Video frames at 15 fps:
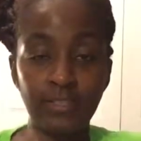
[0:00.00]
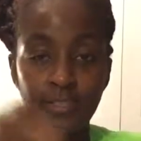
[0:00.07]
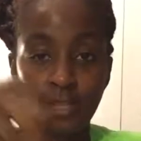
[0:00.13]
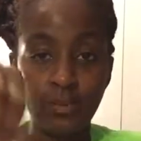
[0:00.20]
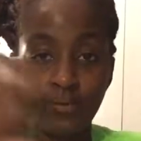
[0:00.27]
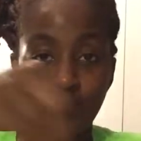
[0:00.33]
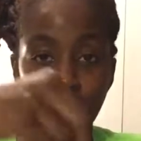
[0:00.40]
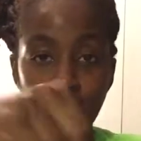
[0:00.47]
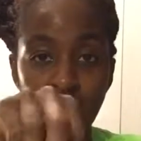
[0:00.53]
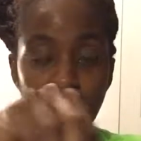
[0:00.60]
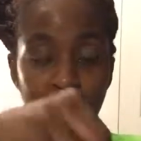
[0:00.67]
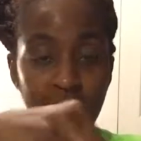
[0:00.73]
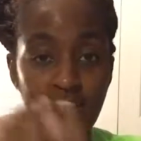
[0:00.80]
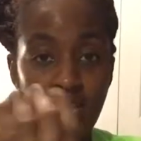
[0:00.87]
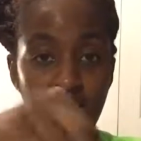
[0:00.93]
Don't
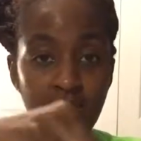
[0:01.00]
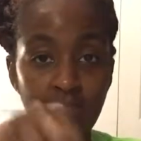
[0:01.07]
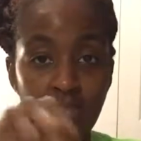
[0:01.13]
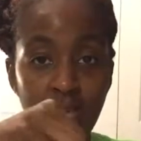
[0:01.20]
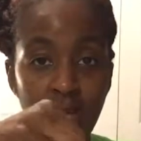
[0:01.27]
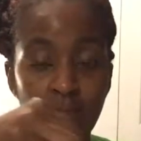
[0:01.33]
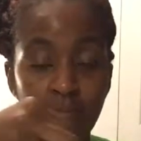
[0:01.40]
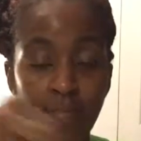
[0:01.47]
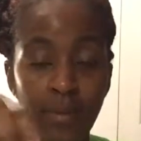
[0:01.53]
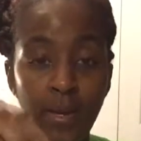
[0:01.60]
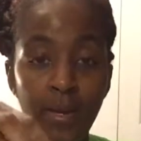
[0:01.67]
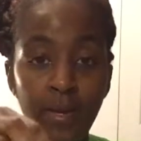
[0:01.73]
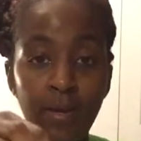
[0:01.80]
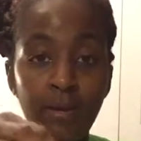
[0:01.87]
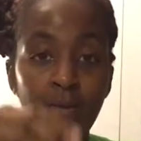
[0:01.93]
forget to hit that
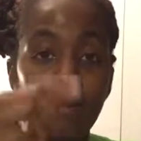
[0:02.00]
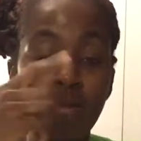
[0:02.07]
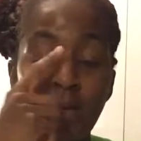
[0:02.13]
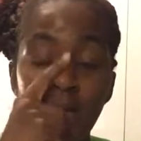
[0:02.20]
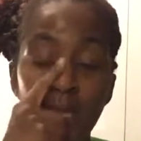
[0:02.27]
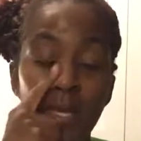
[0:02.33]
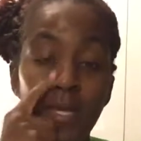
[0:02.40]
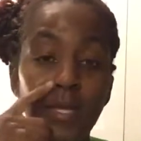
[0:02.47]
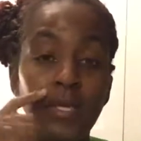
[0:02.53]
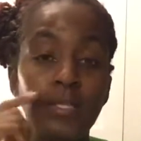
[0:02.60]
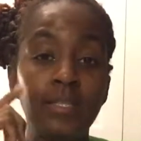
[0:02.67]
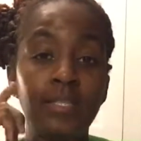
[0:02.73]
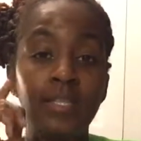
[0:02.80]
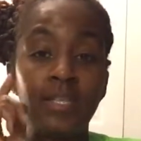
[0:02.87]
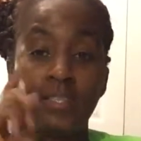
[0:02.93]
bell
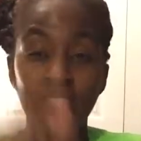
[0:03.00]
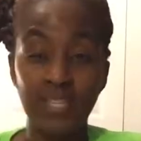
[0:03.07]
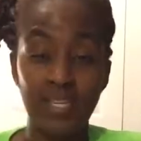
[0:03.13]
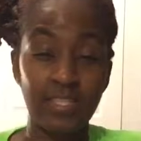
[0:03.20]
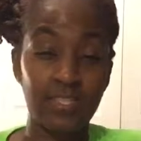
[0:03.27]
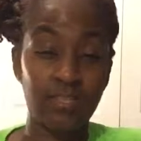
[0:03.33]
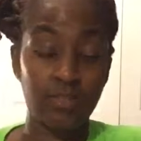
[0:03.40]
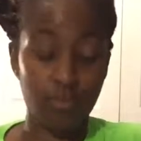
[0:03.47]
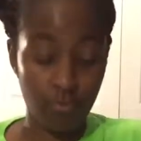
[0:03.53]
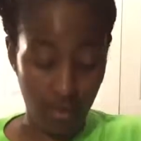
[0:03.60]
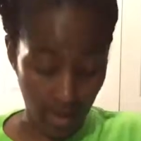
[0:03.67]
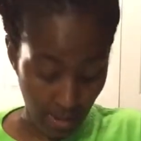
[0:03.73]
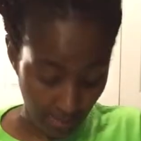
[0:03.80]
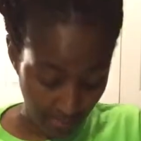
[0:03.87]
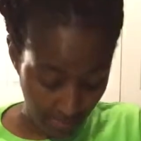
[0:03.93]
and hit that
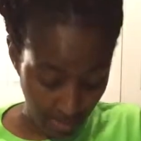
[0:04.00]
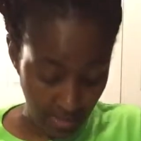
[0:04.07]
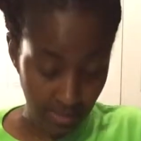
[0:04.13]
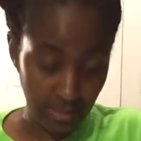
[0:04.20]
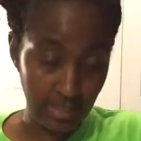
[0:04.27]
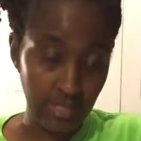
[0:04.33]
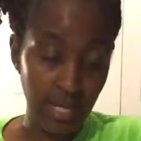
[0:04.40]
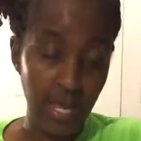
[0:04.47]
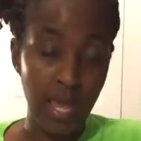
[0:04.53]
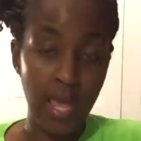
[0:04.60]
subscribe button.